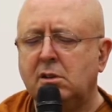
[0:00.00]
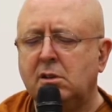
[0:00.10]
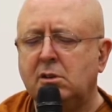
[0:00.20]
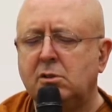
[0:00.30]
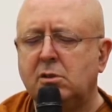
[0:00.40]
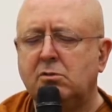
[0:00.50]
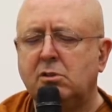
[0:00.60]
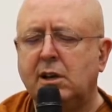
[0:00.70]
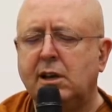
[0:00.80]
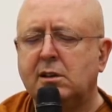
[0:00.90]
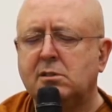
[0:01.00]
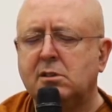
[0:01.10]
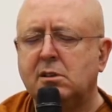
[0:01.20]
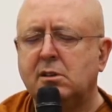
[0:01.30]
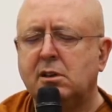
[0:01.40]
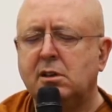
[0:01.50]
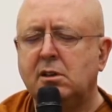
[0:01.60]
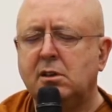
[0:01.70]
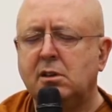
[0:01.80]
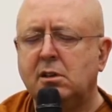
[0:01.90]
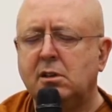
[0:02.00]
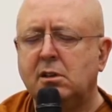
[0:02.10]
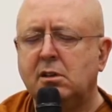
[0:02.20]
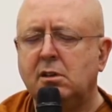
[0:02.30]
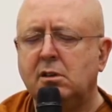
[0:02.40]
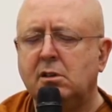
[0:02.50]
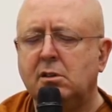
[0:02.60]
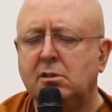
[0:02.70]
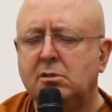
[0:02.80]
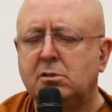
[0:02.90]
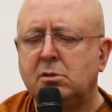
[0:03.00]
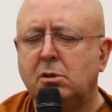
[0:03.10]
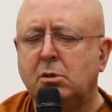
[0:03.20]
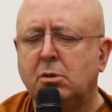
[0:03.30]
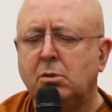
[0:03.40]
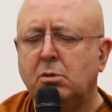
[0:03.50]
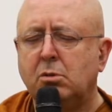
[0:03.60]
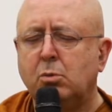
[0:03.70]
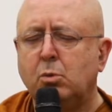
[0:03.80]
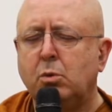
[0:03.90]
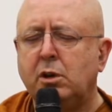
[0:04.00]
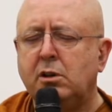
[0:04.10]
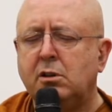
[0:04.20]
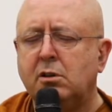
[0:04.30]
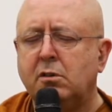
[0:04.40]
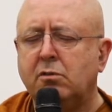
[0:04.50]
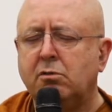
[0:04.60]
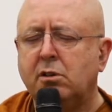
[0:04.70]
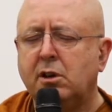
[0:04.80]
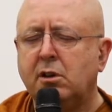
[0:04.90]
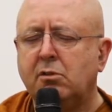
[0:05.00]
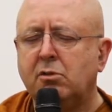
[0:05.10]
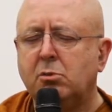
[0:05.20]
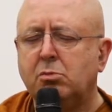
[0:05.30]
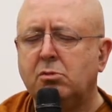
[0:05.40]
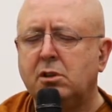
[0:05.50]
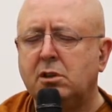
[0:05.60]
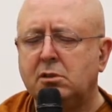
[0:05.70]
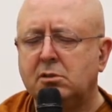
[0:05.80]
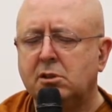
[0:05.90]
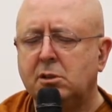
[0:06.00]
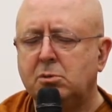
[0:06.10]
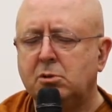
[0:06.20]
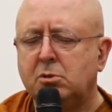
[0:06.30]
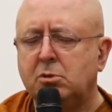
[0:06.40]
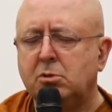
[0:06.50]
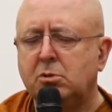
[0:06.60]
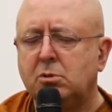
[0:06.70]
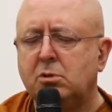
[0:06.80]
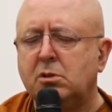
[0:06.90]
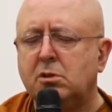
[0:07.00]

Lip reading: And you're relaxing there as the wind, the fragrant breeze keeps you cool.